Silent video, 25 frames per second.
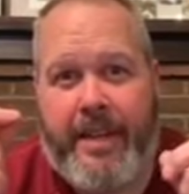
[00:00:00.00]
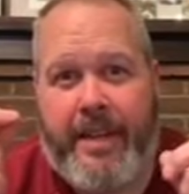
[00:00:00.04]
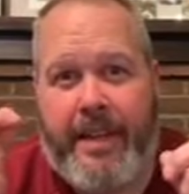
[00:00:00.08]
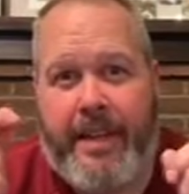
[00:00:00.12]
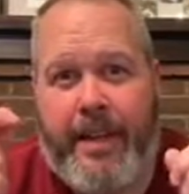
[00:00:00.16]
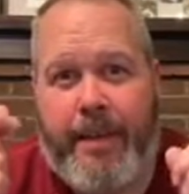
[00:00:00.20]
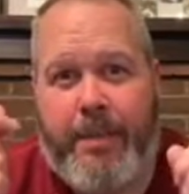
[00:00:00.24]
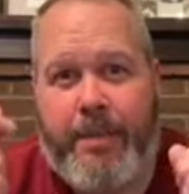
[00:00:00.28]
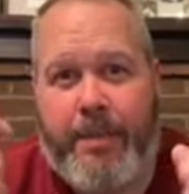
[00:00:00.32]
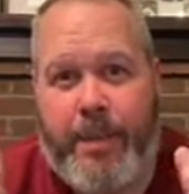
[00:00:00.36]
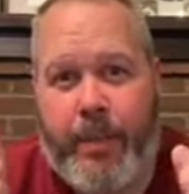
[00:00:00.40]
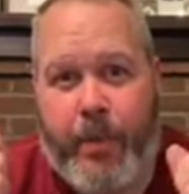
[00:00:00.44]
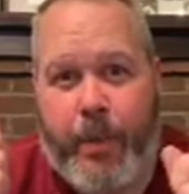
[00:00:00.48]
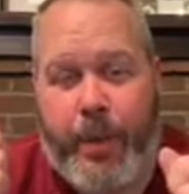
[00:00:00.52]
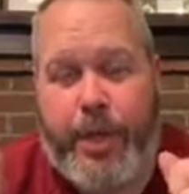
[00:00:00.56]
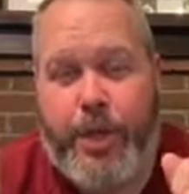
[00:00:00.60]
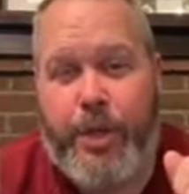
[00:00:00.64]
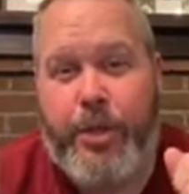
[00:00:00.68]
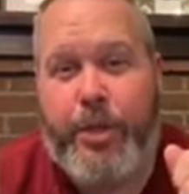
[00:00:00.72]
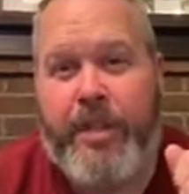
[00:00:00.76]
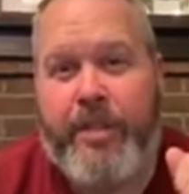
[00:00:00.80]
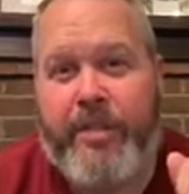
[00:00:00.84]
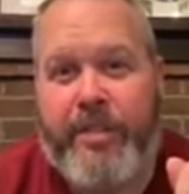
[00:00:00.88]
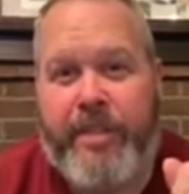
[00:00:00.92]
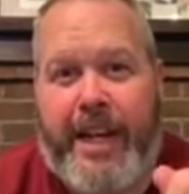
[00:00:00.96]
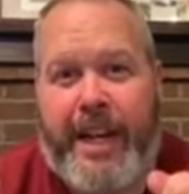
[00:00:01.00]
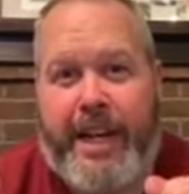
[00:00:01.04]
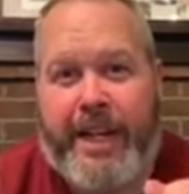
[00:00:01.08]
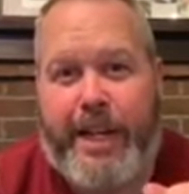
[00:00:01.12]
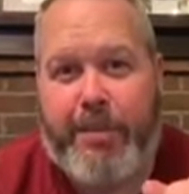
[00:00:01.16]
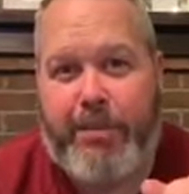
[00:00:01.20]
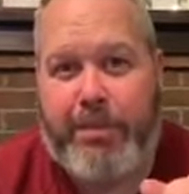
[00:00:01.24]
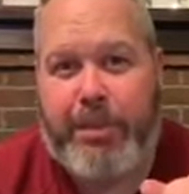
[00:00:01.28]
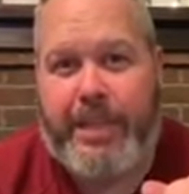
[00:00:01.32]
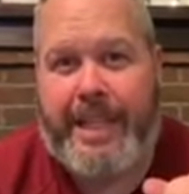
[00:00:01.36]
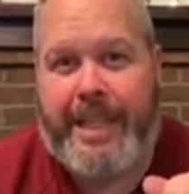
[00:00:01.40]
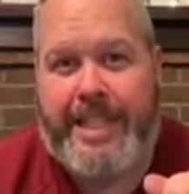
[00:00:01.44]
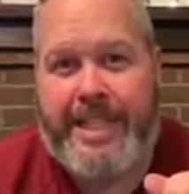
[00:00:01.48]
where you can find a
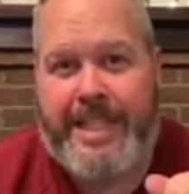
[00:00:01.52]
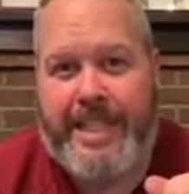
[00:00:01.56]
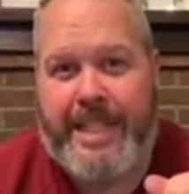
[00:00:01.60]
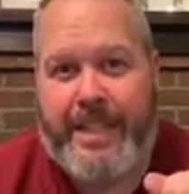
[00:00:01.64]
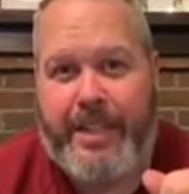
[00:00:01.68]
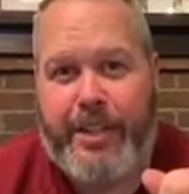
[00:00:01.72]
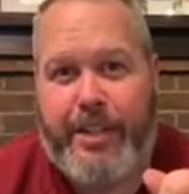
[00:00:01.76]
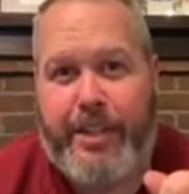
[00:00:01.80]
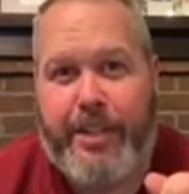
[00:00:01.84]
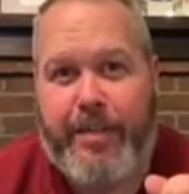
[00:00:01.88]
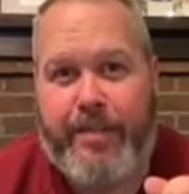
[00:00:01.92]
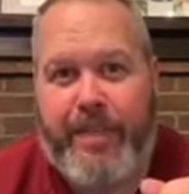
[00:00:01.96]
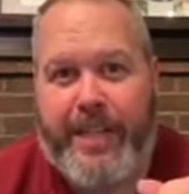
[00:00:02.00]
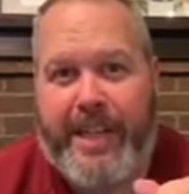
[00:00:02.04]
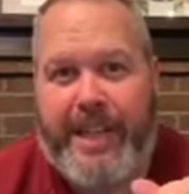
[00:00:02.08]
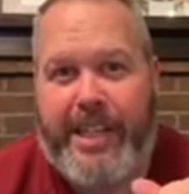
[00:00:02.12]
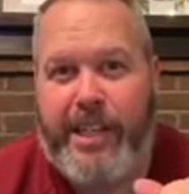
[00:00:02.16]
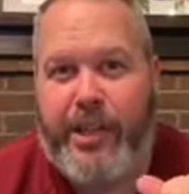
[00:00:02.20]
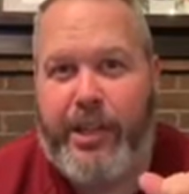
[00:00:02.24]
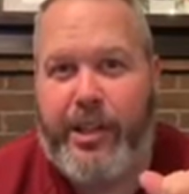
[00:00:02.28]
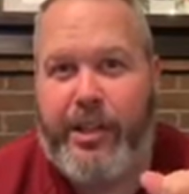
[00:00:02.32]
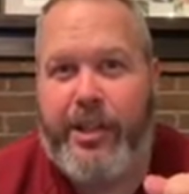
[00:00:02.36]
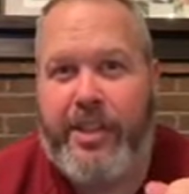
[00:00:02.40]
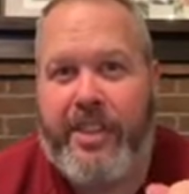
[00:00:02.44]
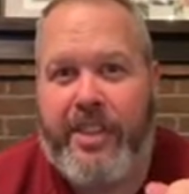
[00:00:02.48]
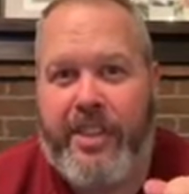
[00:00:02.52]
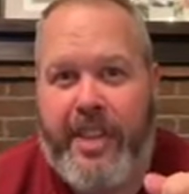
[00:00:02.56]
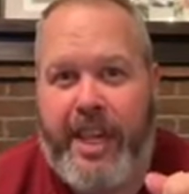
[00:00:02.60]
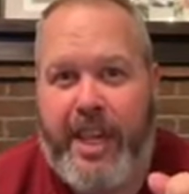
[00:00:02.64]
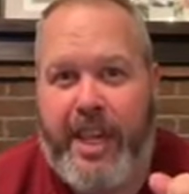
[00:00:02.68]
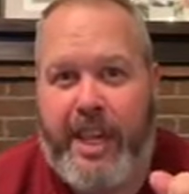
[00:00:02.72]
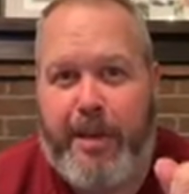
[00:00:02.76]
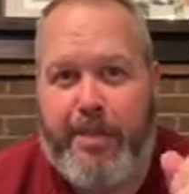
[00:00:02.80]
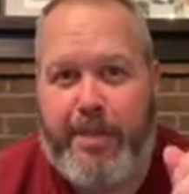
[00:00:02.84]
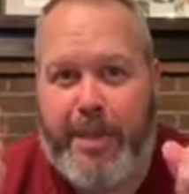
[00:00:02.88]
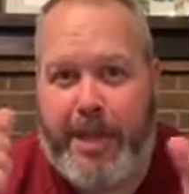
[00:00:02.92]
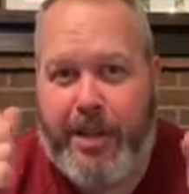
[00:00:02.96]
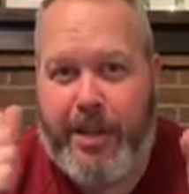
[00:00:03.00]
blessing, you can find a good
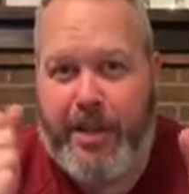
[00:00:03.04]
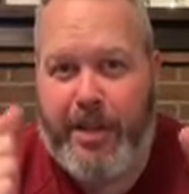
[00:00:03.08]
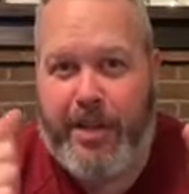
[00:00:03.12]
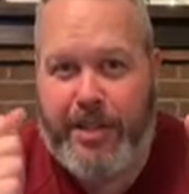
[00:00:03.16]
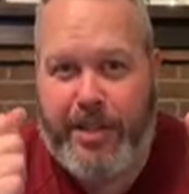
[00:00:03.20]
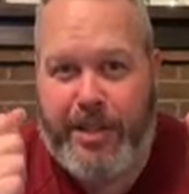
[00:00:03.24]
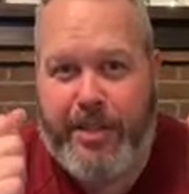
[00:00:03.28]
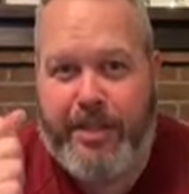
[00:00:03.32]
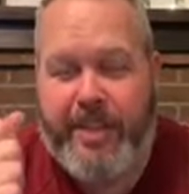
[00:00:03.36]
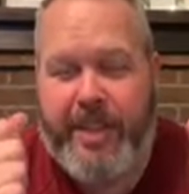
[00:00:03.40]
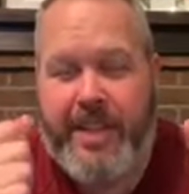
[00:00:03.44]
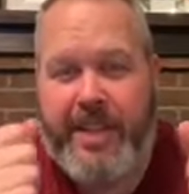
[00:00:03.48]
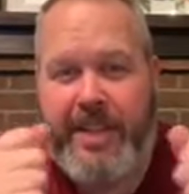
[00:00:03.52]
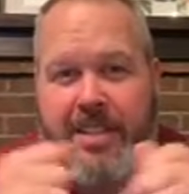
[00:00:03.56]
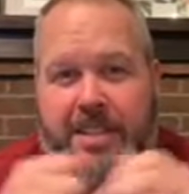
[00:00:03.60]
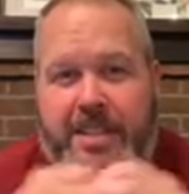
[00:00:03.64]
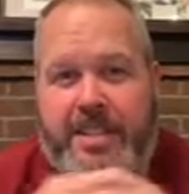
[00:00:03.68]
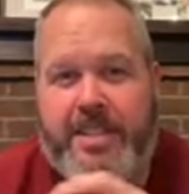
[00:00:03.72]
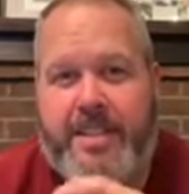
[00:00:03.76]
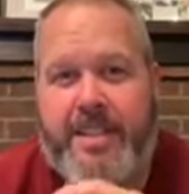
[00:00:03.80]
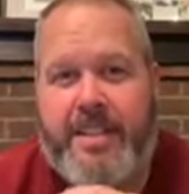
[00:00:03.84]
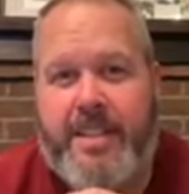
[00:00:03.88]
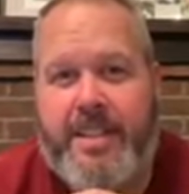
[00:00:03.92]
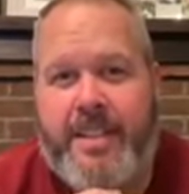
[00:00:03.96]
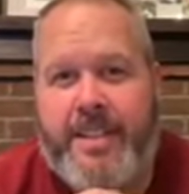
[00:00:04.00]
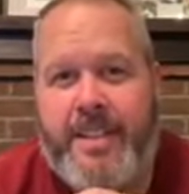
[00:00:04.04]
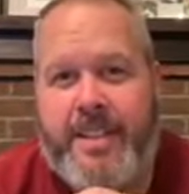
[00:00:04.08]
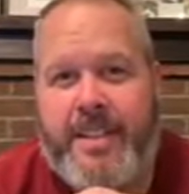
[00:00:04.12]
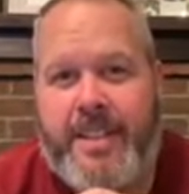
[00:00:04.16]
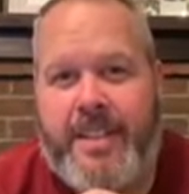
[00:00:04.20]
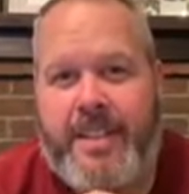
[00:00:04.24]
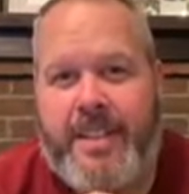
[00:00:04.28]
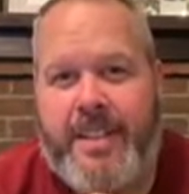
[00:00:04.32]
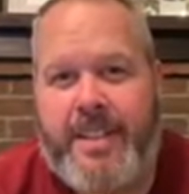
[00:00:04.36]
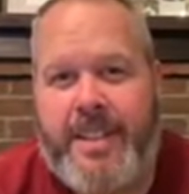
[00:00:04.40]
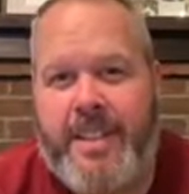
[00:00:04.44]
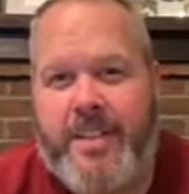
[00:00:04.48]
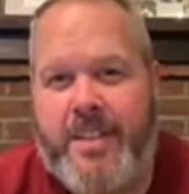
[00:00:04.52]
thing because of this.
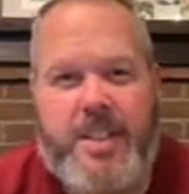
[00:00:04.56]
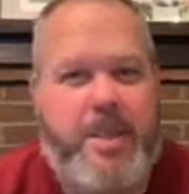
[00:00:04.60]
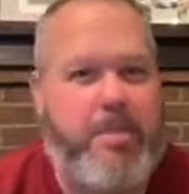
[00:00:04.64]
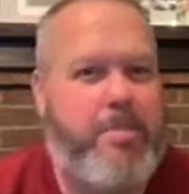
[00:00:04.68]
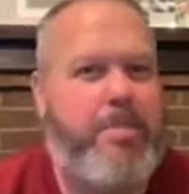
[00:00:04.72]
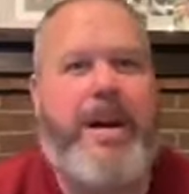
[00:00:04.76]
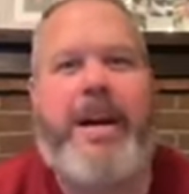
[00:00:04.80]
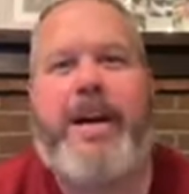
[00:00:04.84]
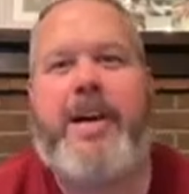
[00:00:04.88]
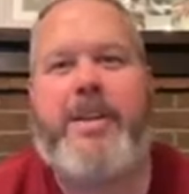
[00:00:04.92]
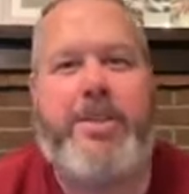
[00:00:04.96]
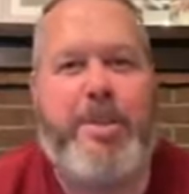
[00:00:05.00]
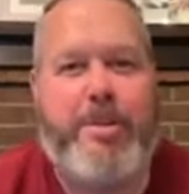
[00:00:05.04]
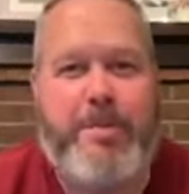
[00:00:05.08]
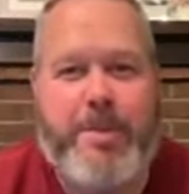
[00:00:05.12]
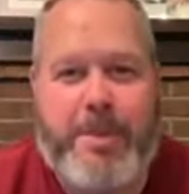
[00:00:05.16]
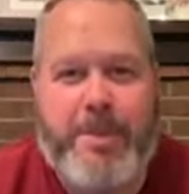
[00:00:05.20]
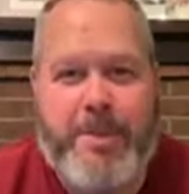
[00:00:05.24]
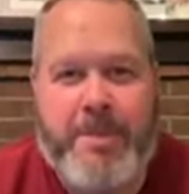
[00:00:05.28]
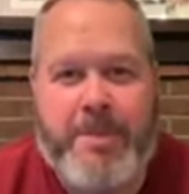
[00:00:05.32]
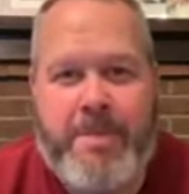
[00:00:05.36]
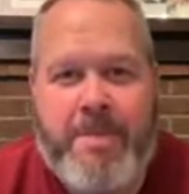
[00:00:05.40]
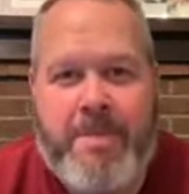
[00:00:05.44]
She goes, impossible.